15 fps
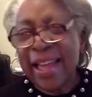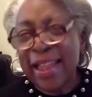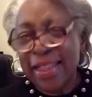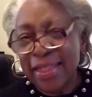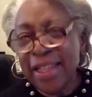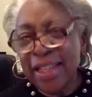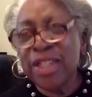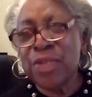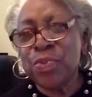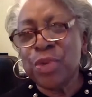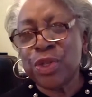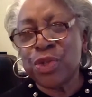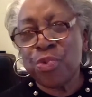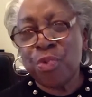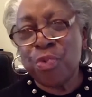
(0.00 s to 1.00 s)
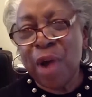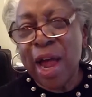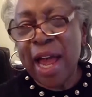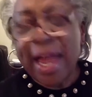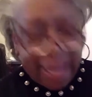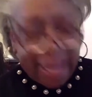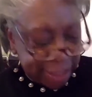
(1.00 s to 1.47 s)
This was
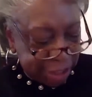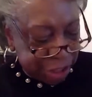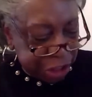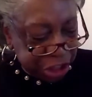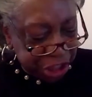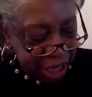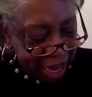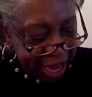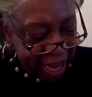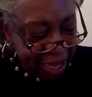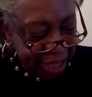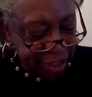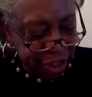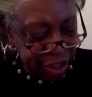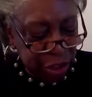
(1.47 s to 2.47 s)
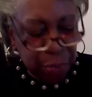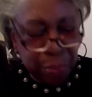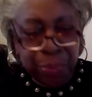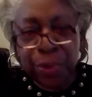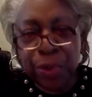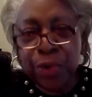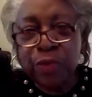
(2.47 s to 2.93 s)
Ryan's chance to
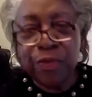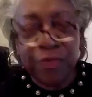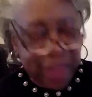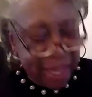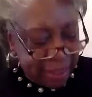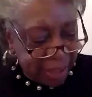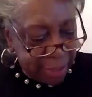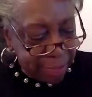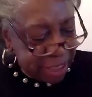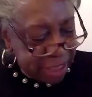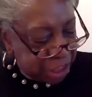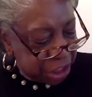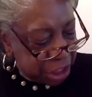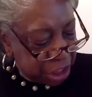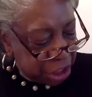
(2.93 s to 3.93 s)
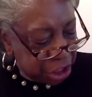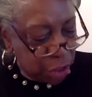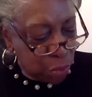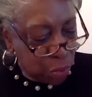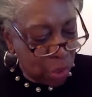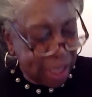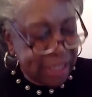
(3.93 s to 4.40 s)
prove that the
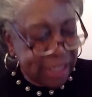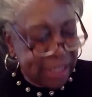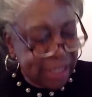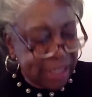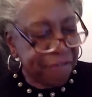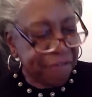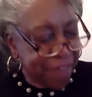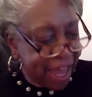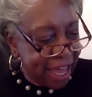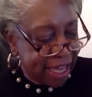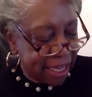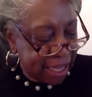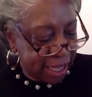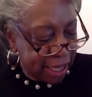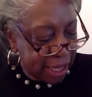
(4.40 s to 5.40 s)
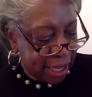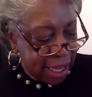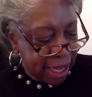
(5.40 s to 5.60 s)
magician was a fake.